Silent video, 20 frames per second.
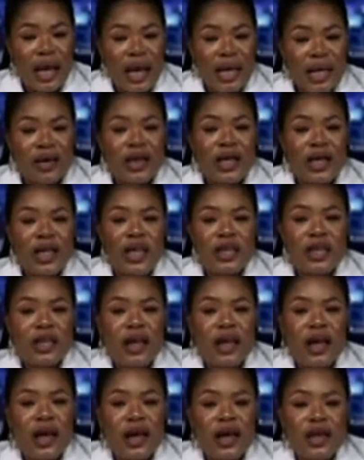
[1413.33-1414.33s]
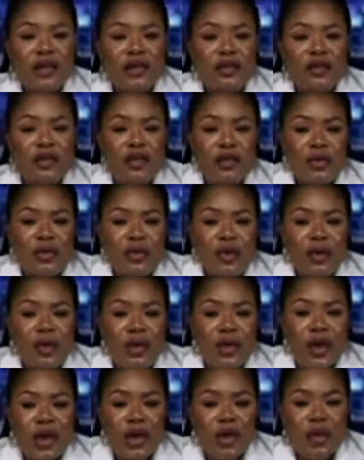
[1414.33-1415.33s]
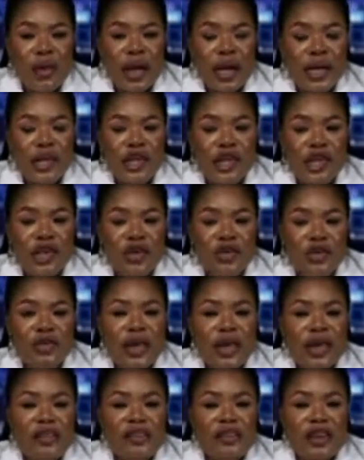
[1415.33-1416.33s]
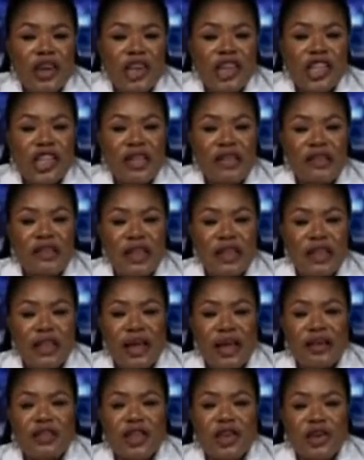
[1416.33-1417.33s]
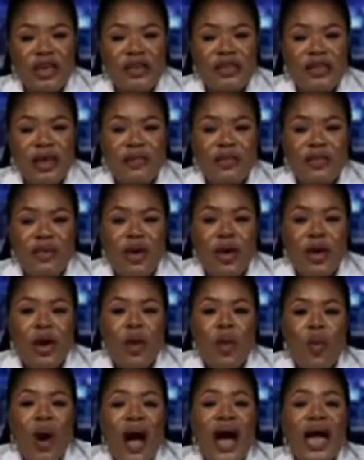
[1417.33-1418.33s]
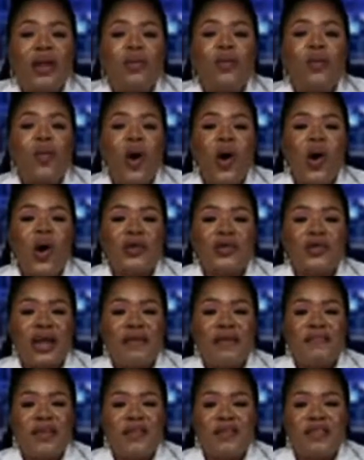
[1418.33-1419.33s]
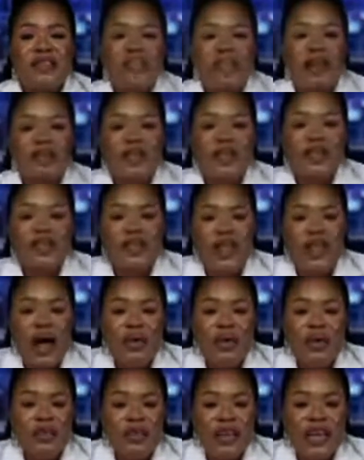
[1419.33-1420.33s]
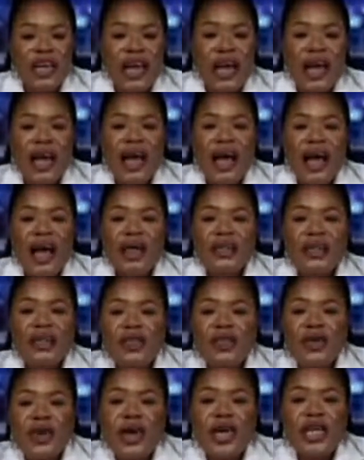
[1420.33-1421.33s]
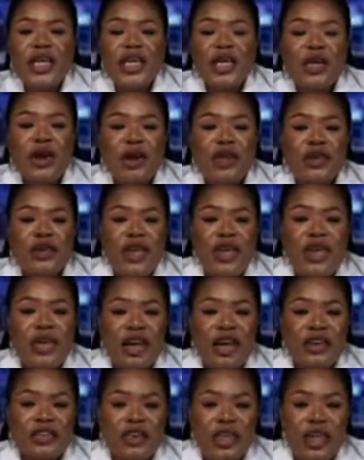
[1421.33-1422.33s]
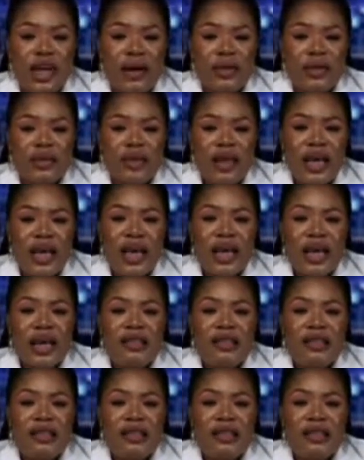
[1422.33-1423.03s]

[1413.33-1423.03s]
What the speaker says: according to the UN Children's Agency, that's UNICEF, while 157,000 are third country nationals.